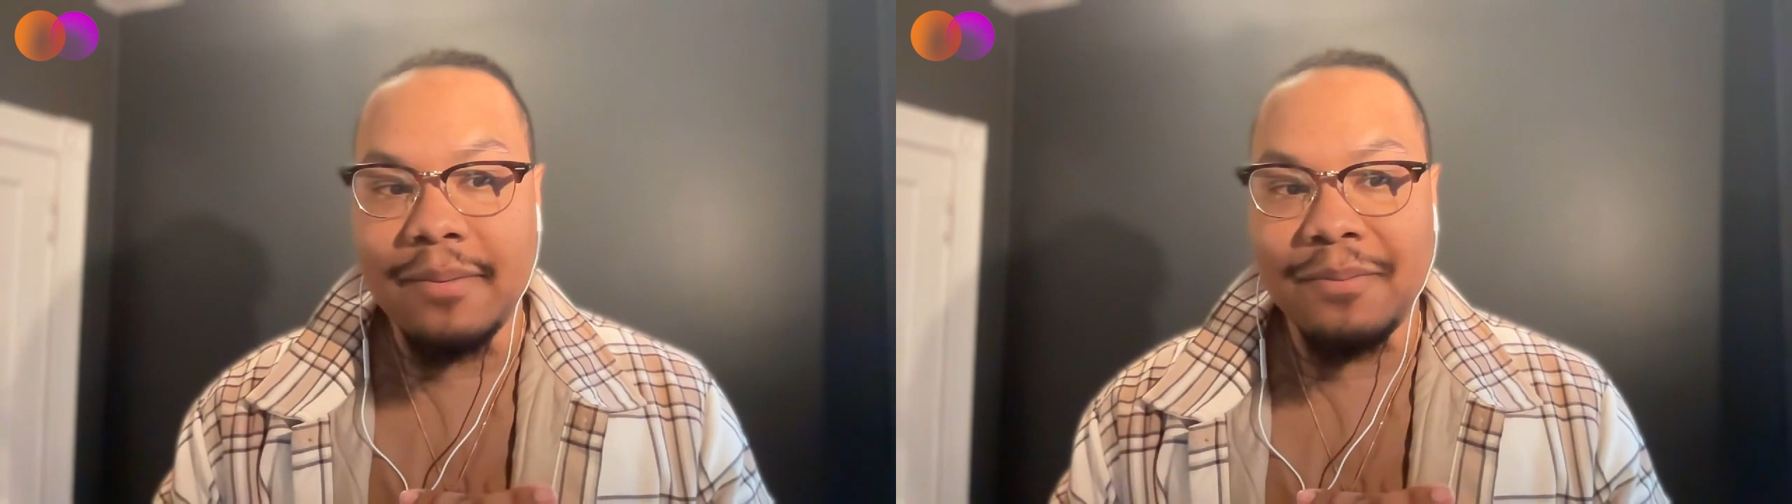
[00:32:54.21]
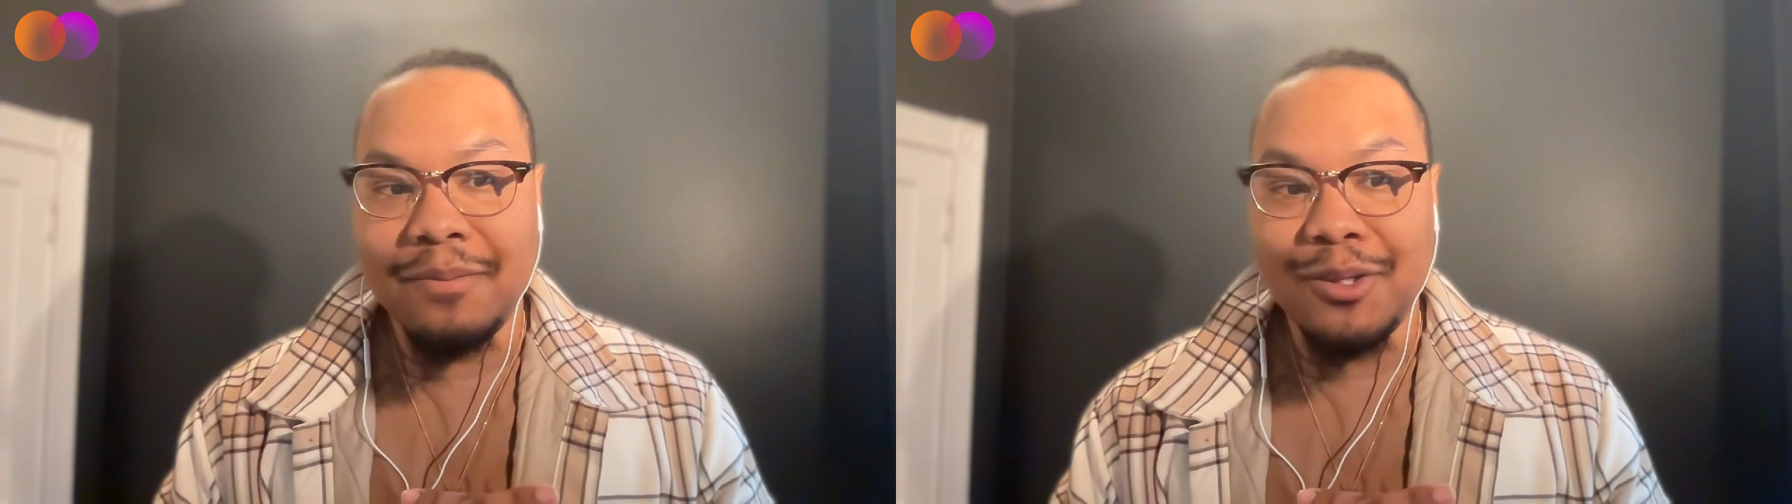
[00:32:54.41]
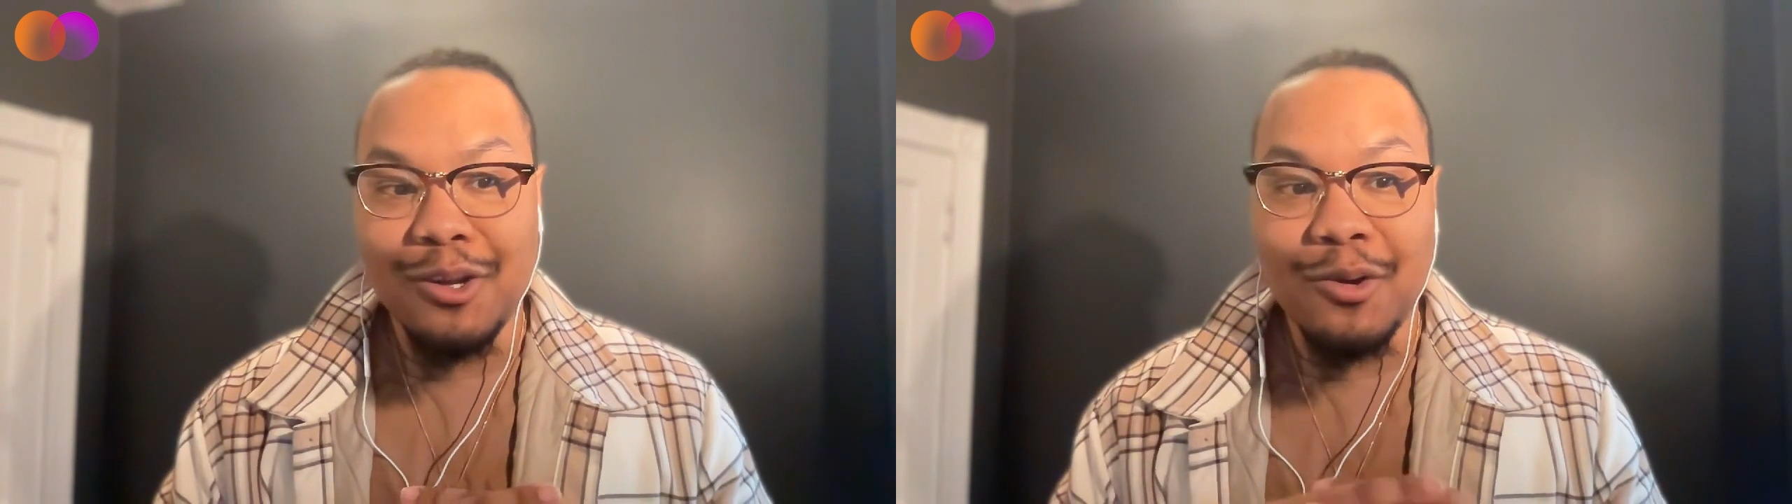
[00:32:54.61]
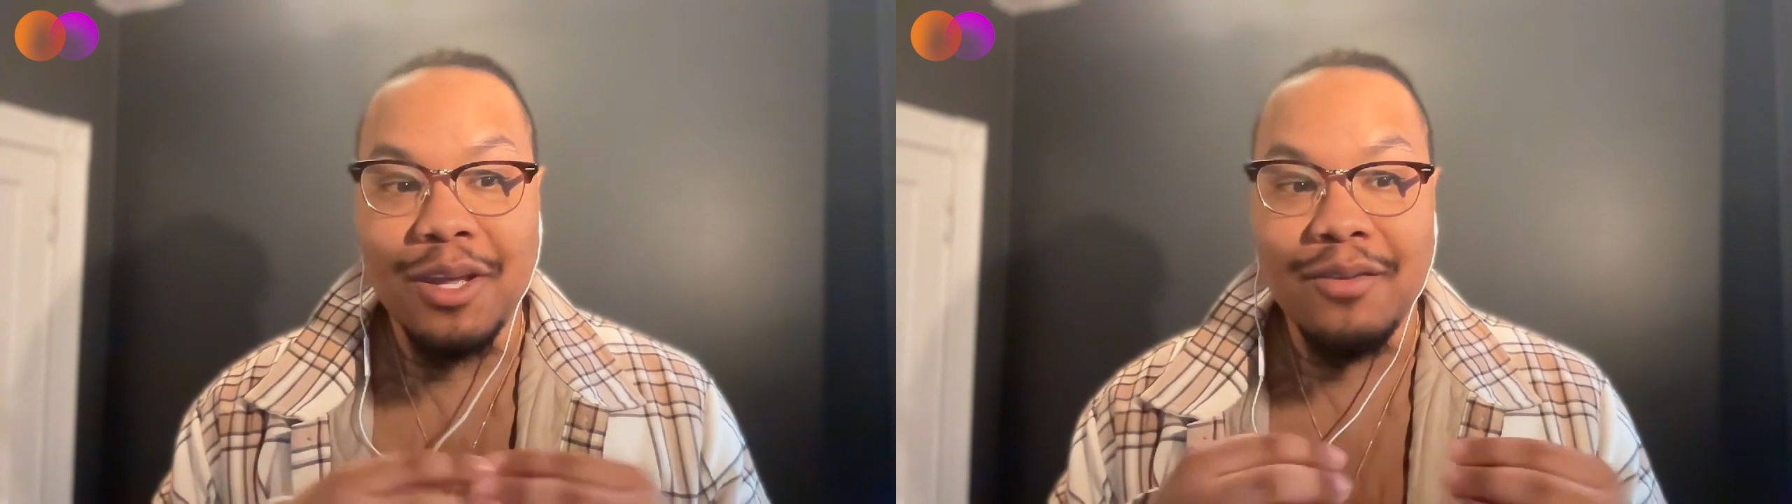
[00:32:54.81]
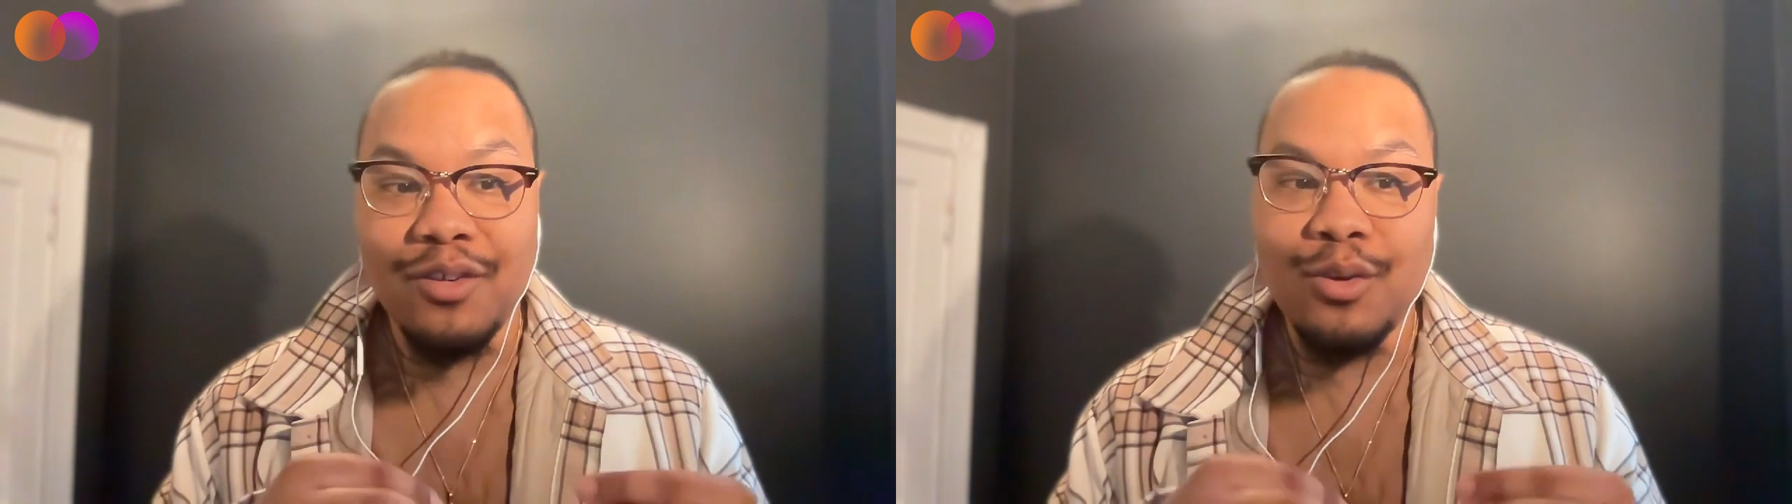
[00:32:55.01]
you know,
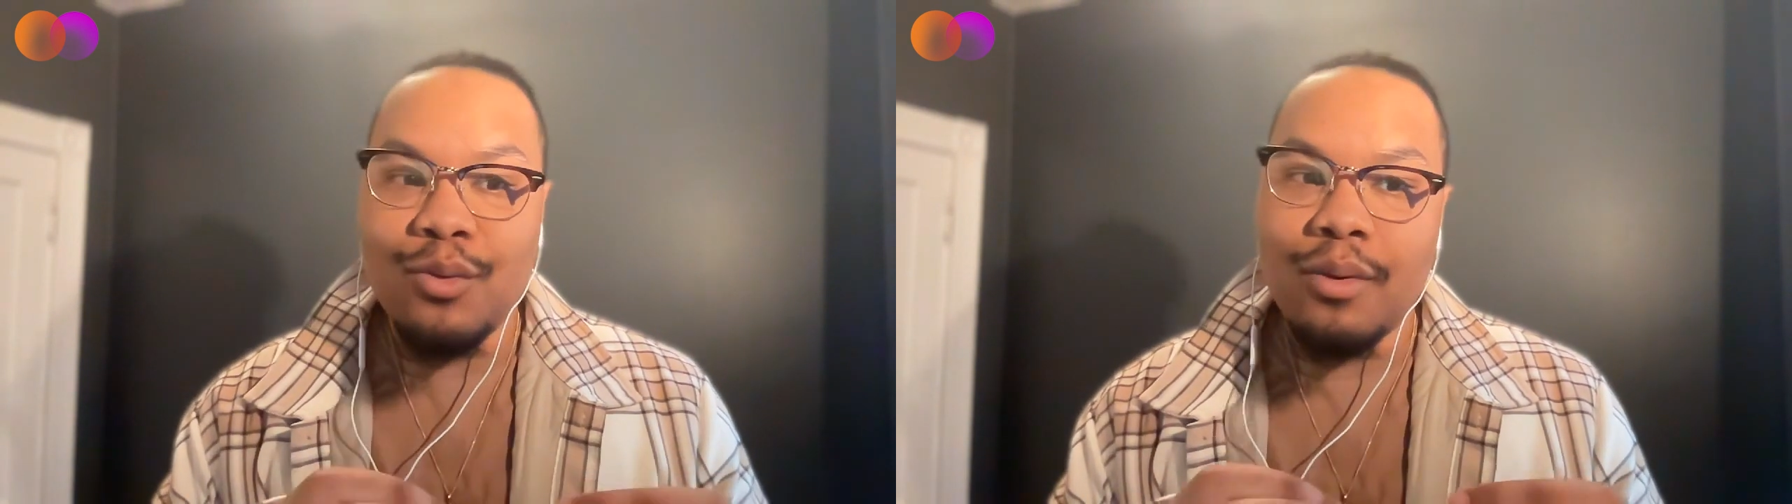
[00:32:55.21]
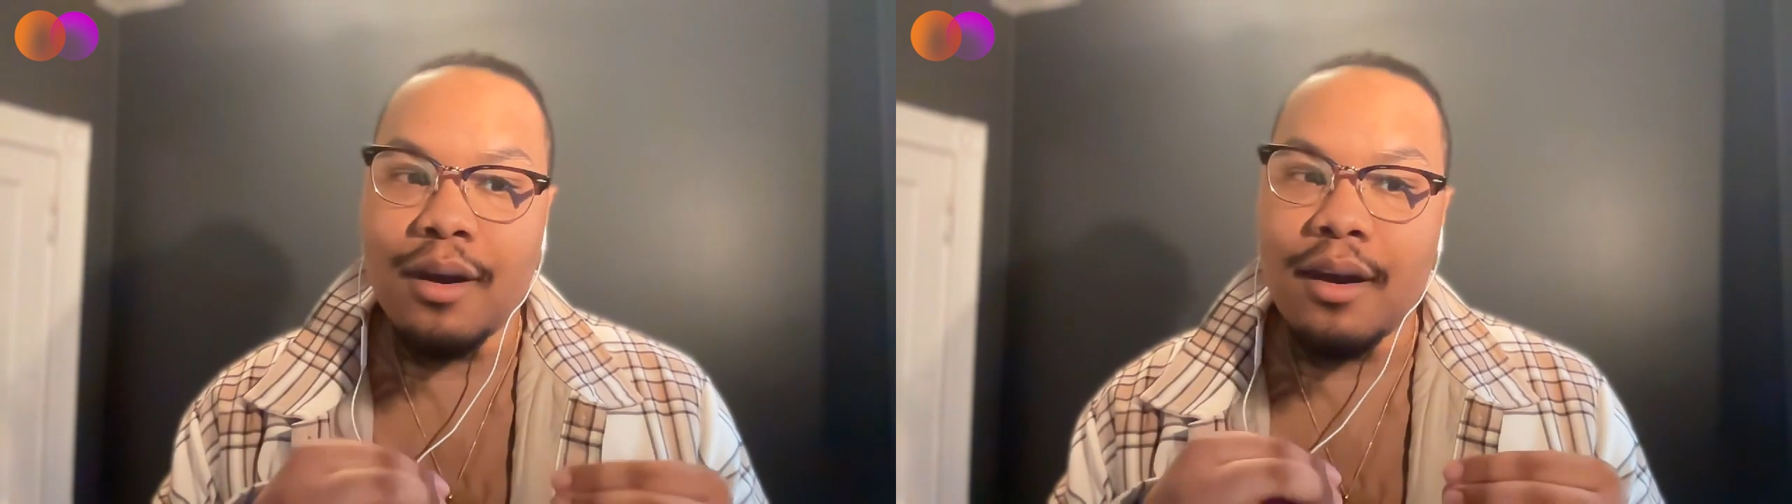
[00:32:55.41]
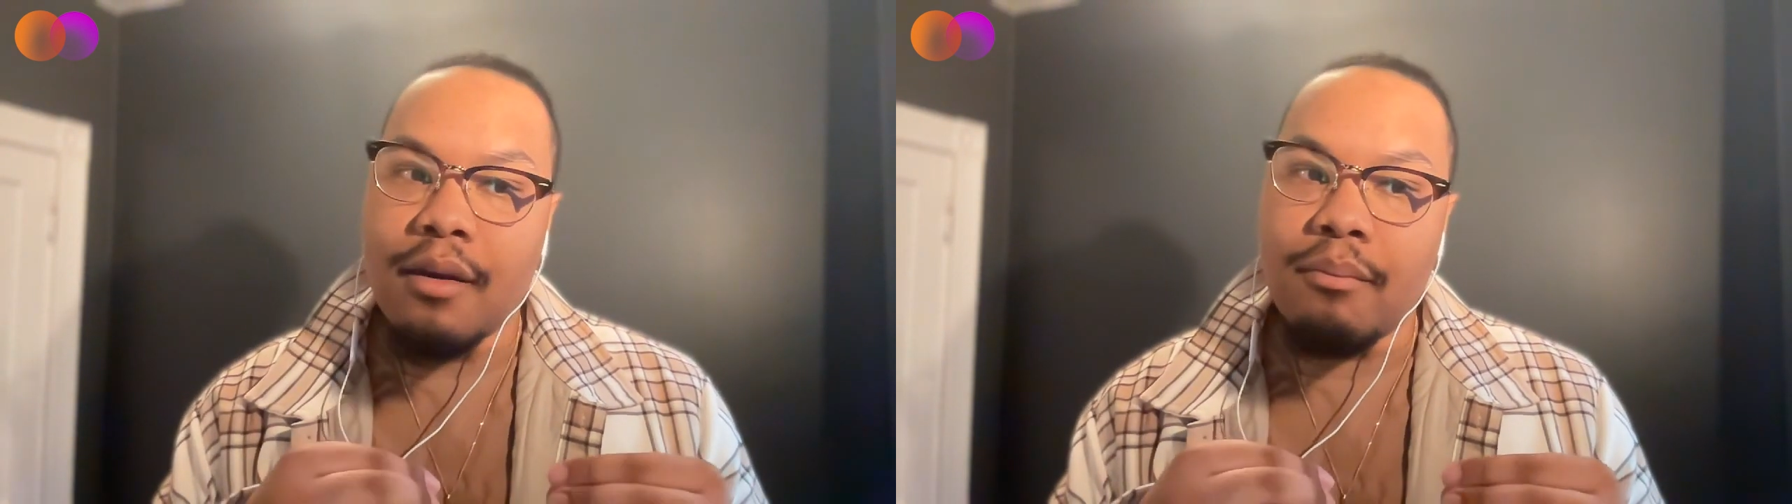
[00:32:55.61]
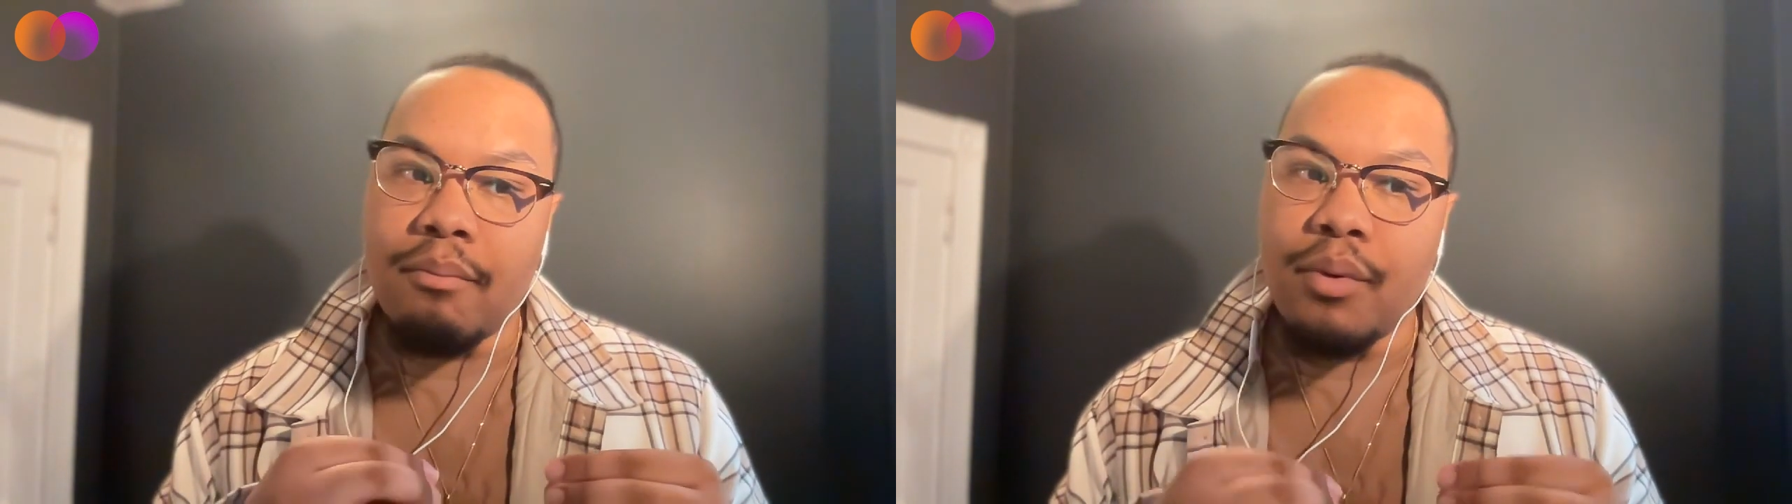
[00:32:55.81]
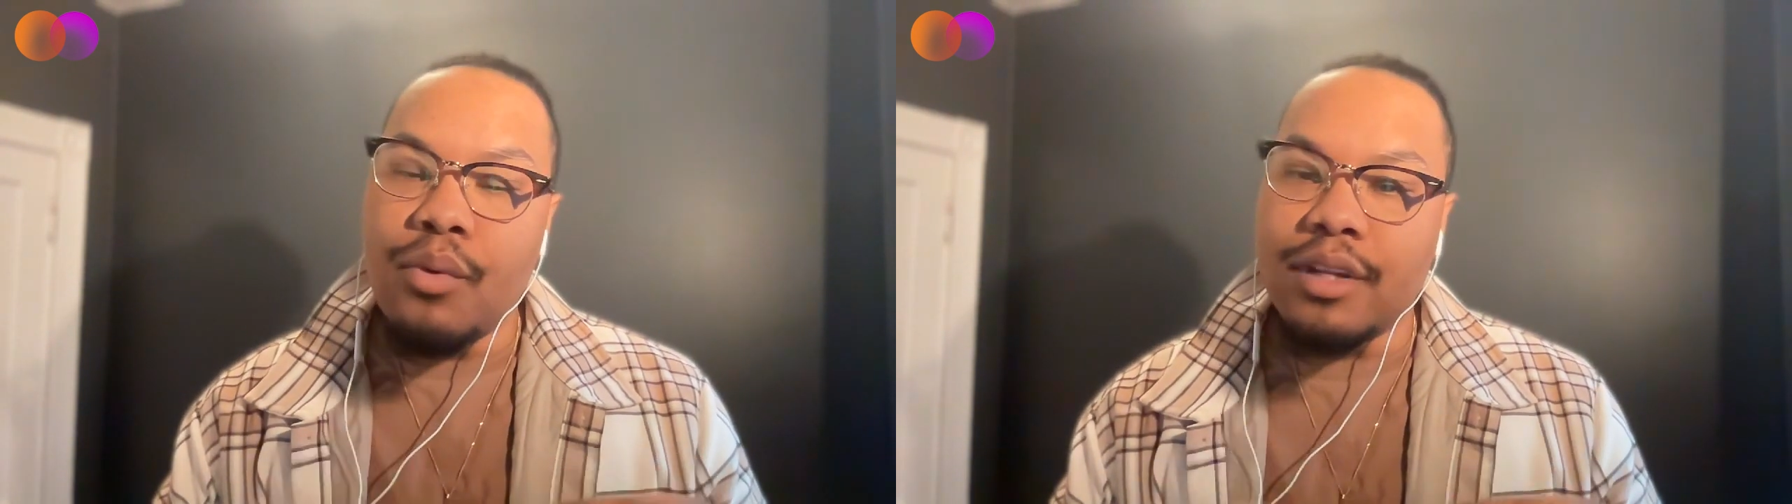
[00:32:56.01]
if you are
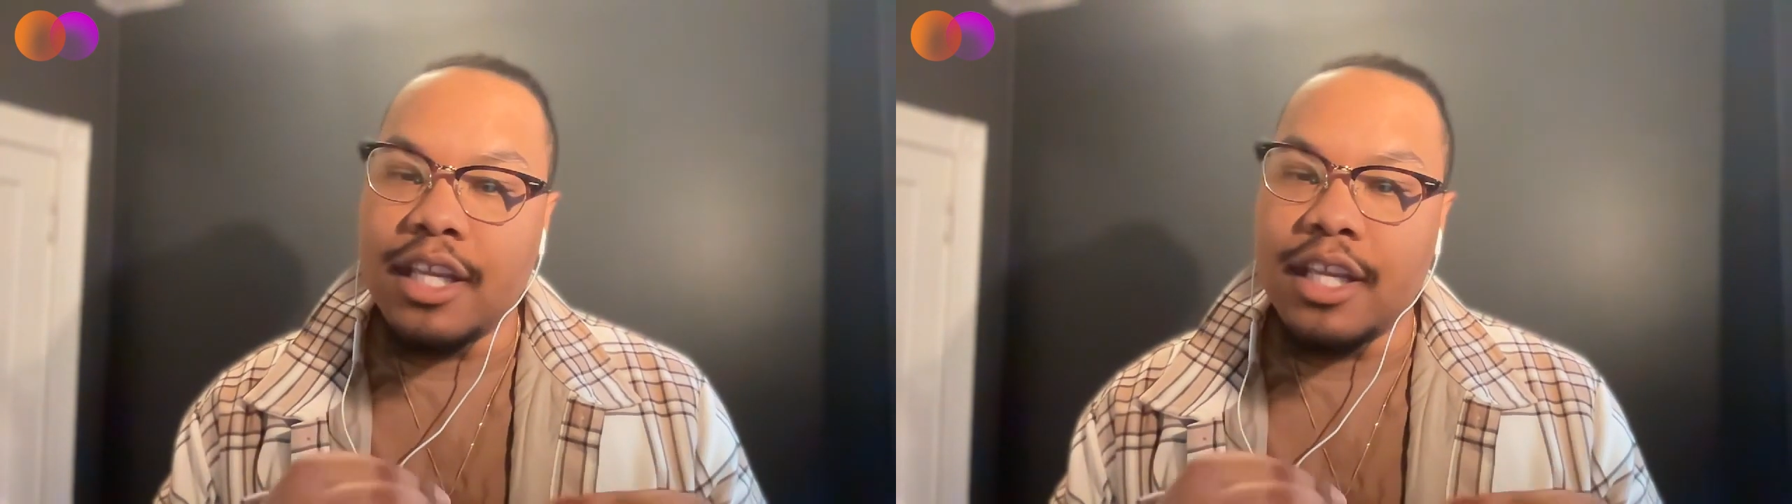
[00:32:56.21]
born and